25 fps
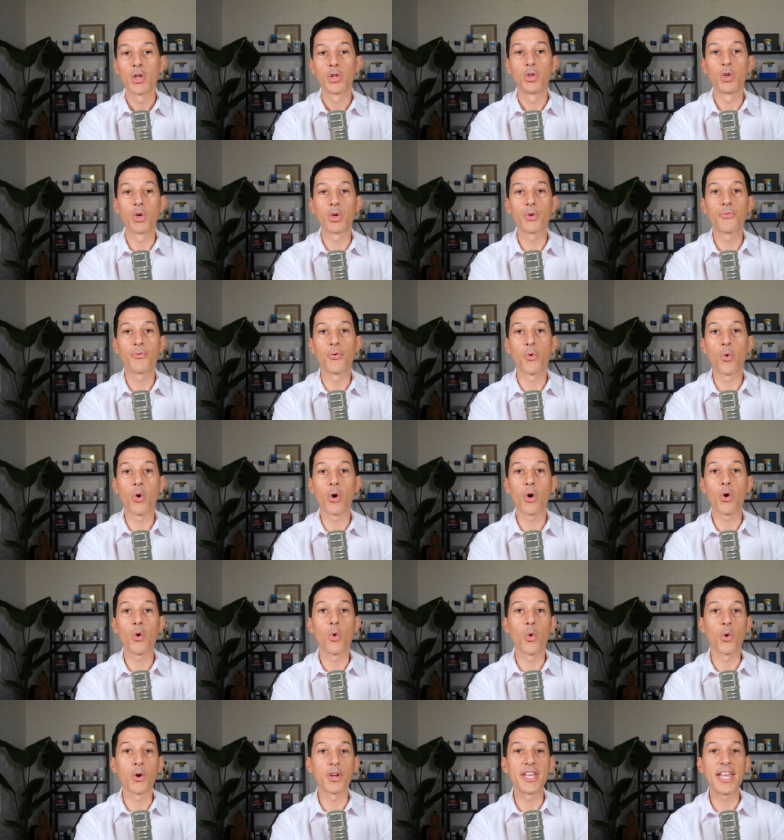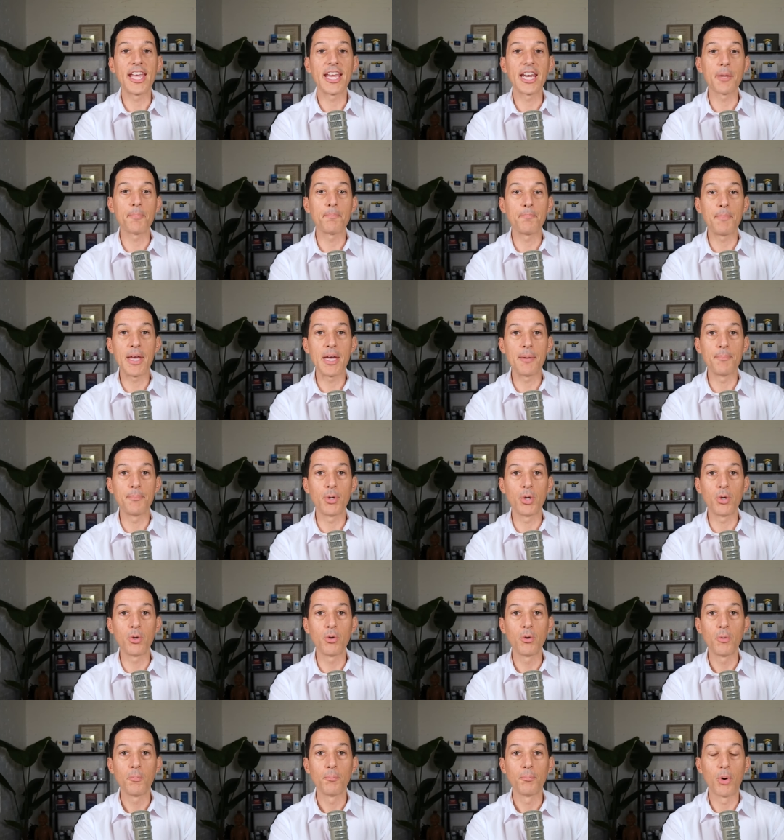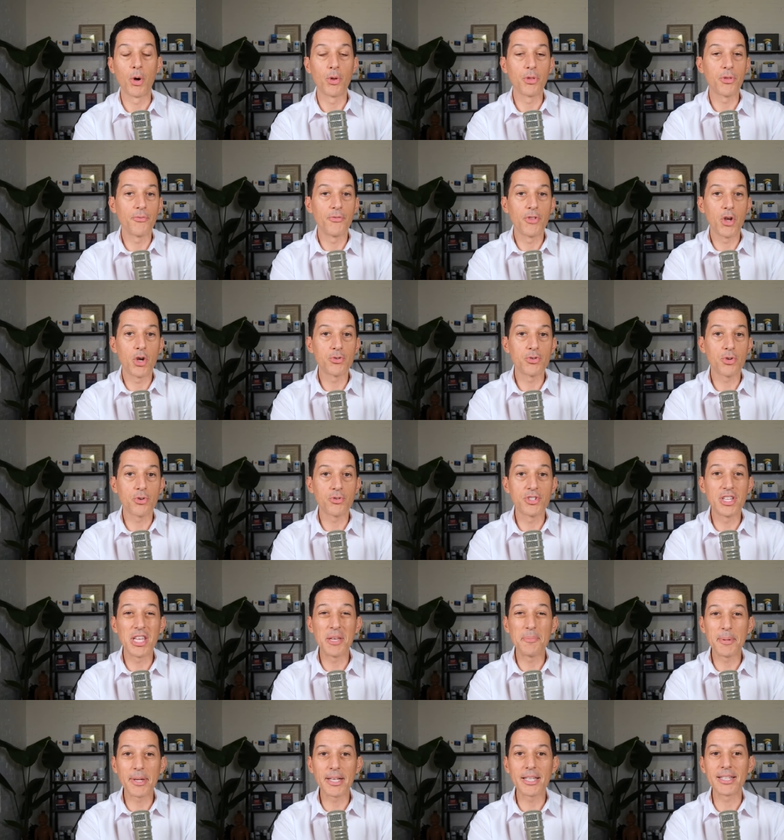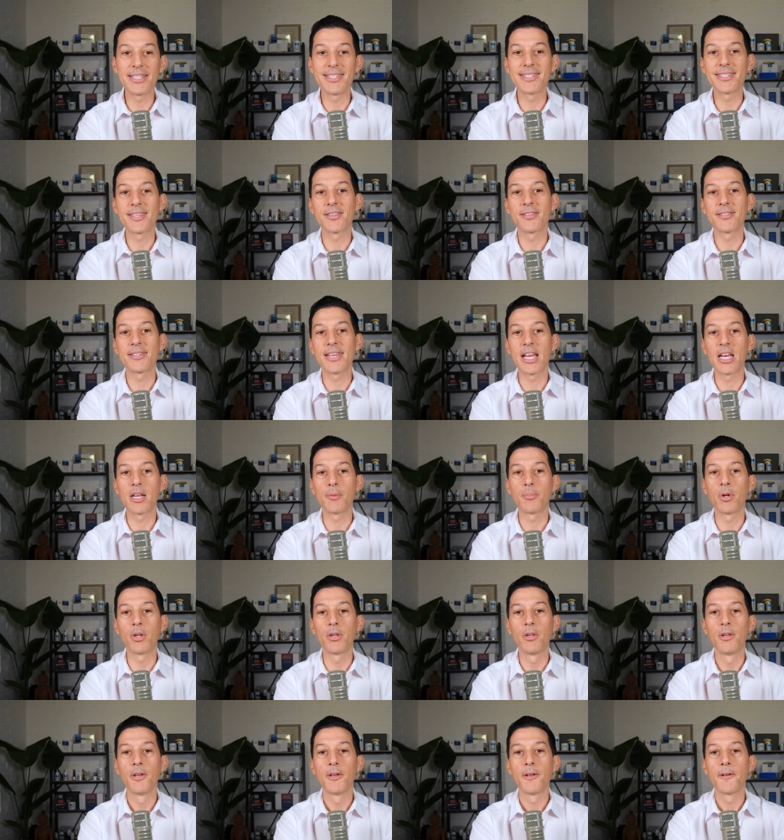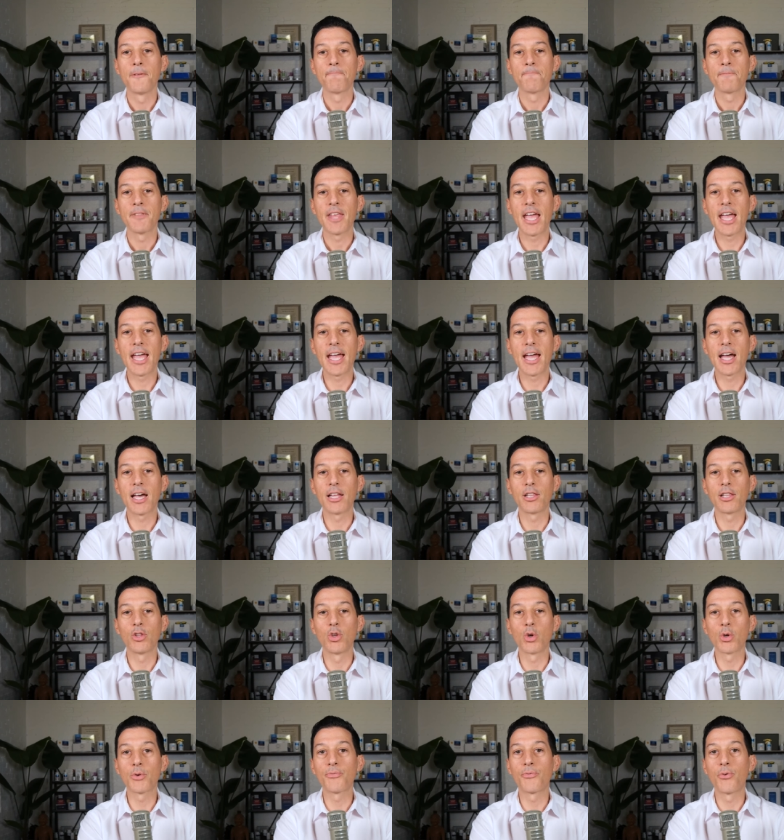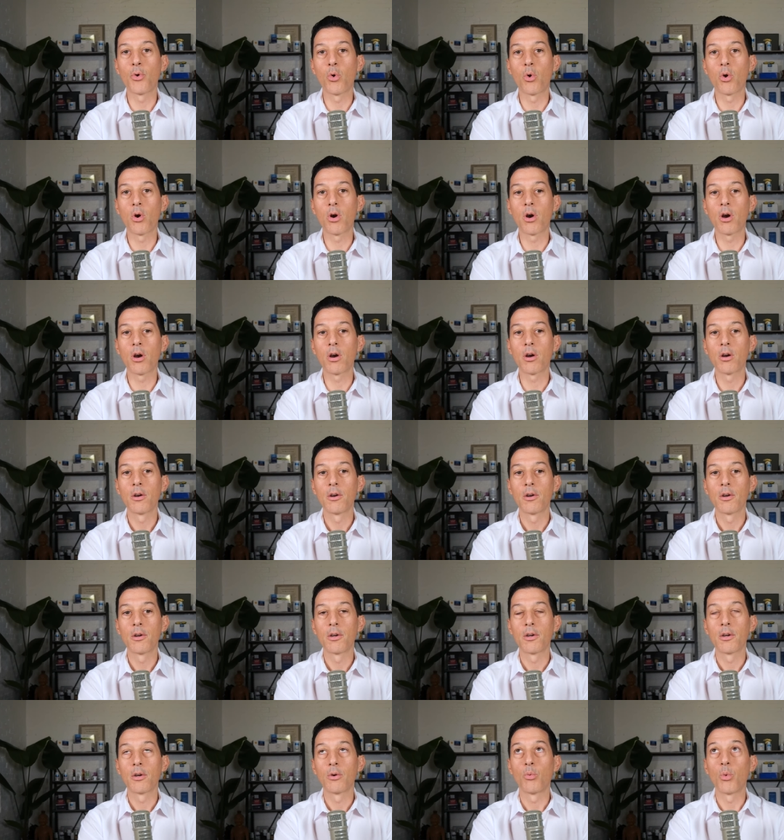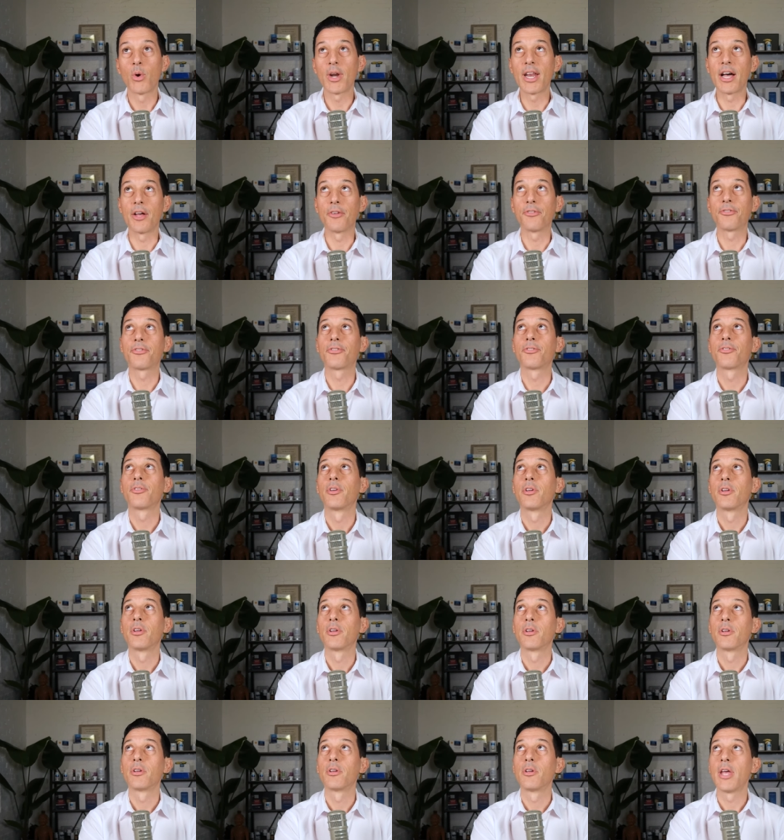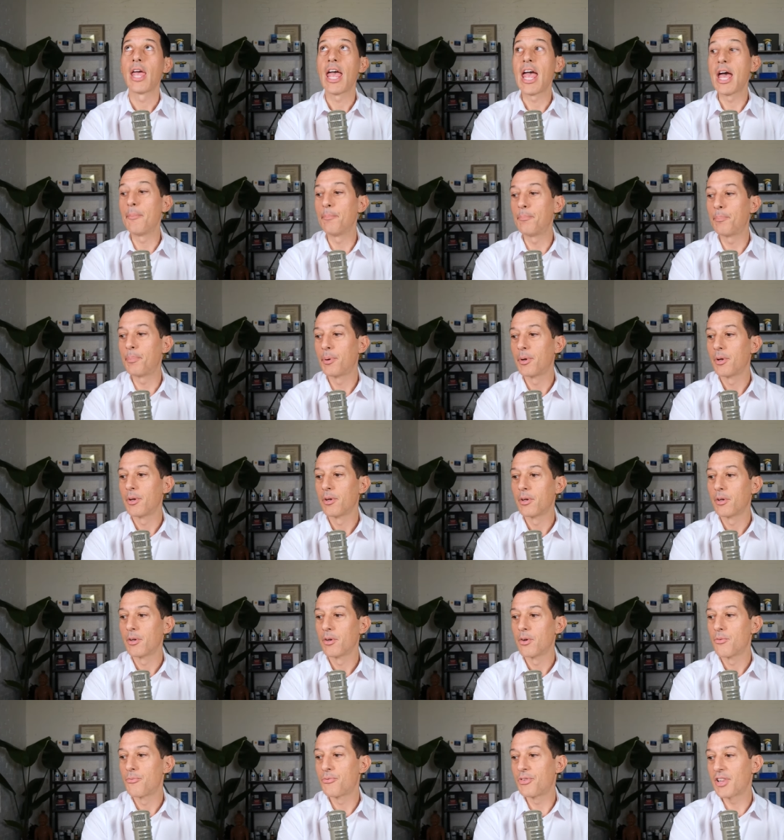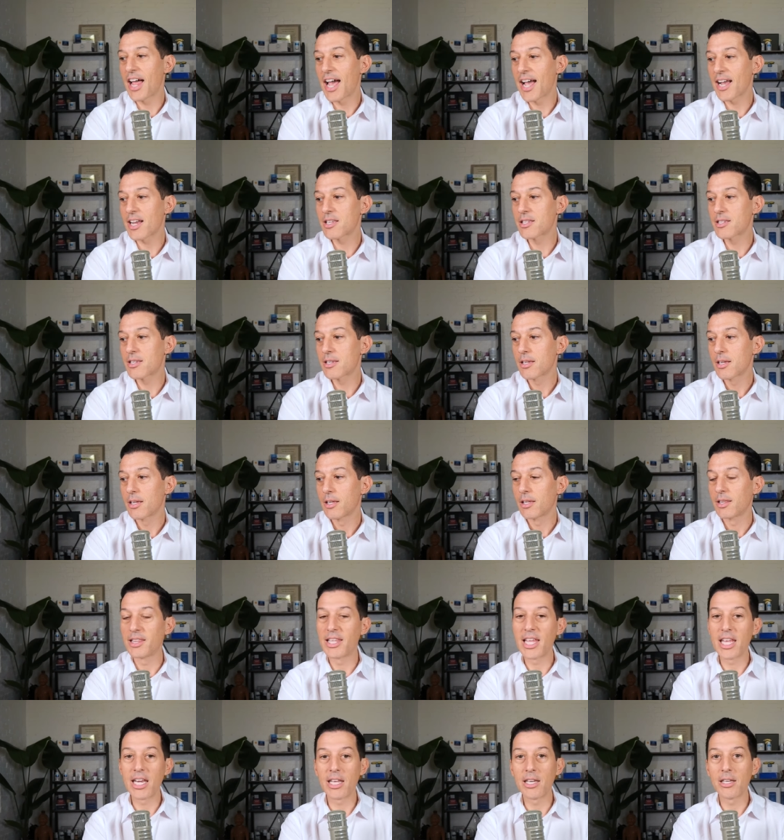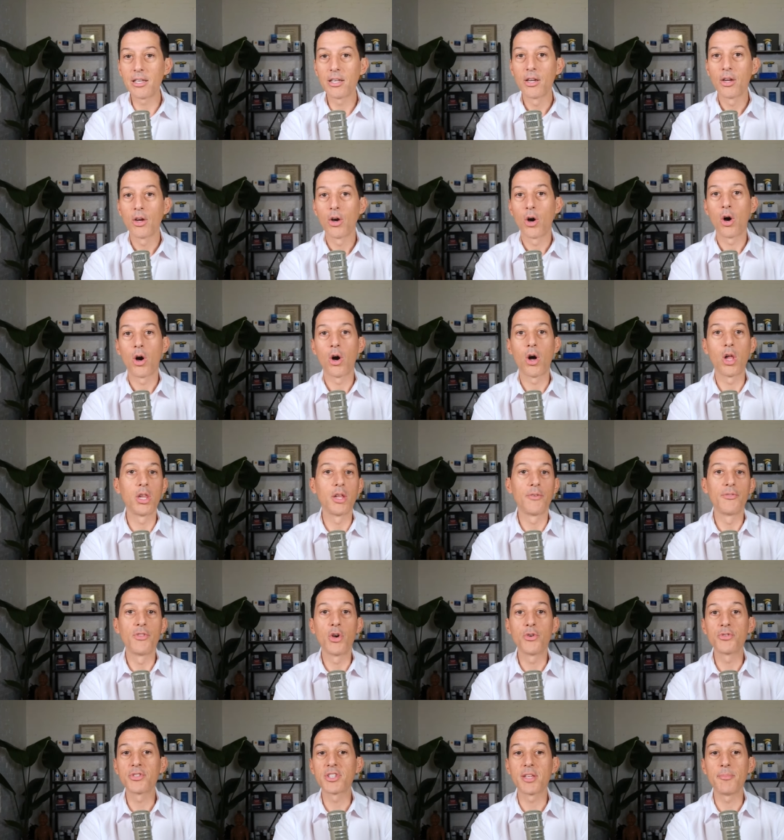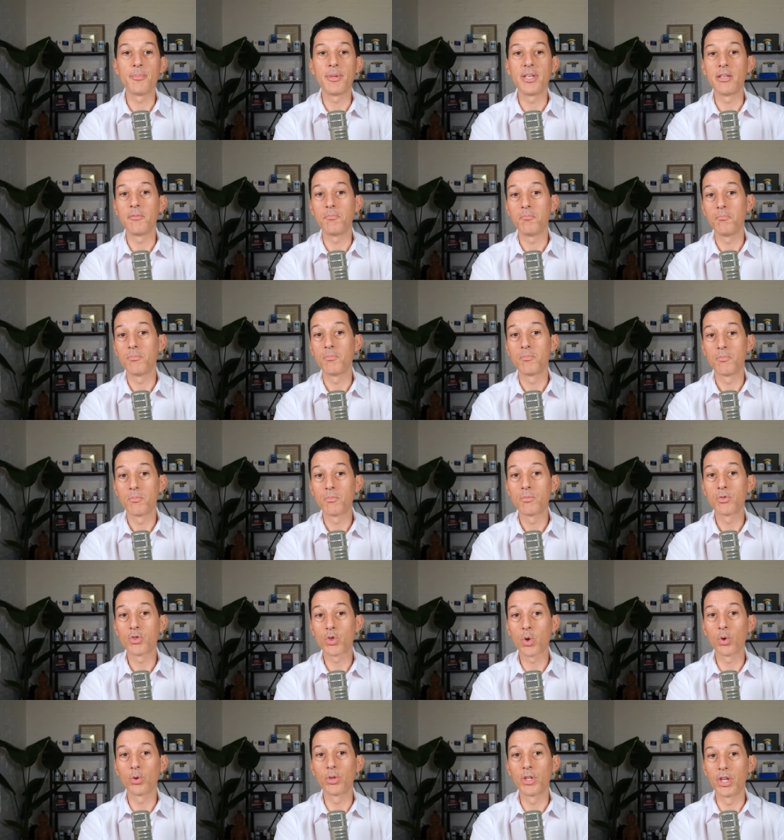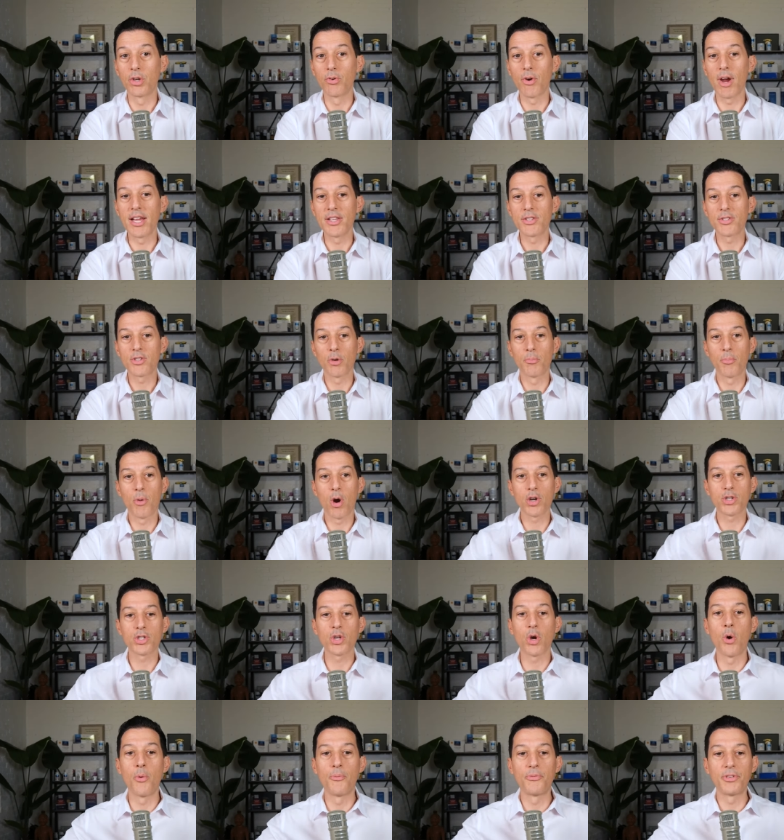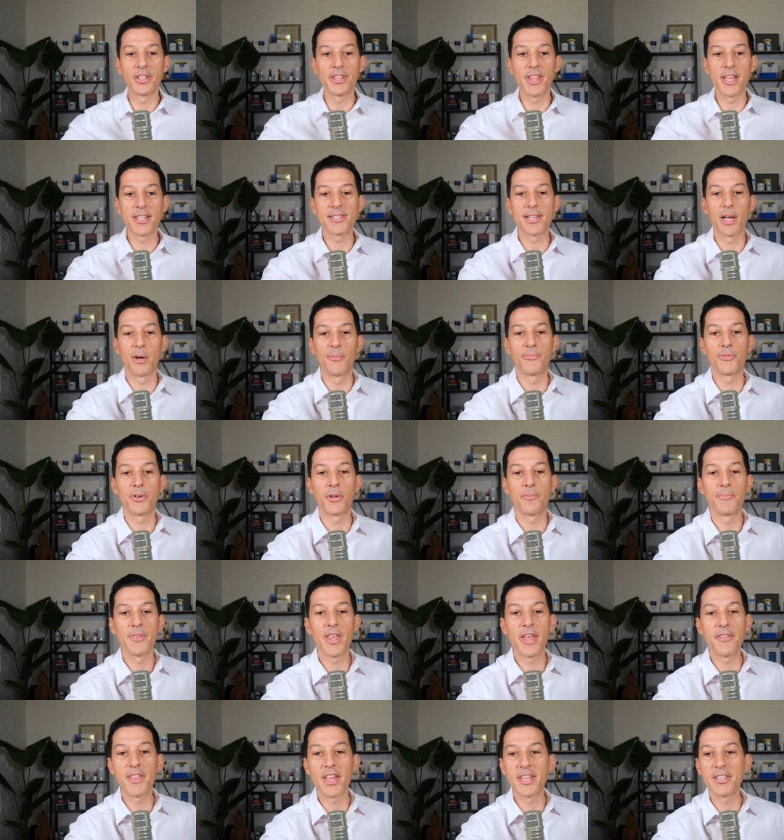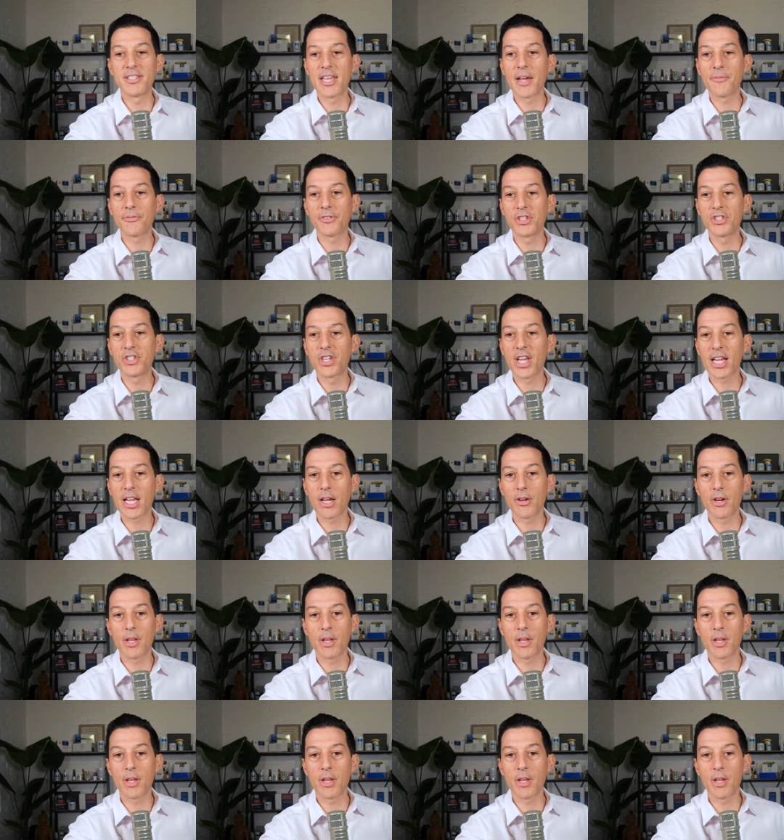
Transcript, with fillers: look for organic bamboo. Both of those are typically sustainable. Look for, what else? Hemp, flax, linen, all of those can be truly great. So Marsha, hopefully that's helpful. And then definitely check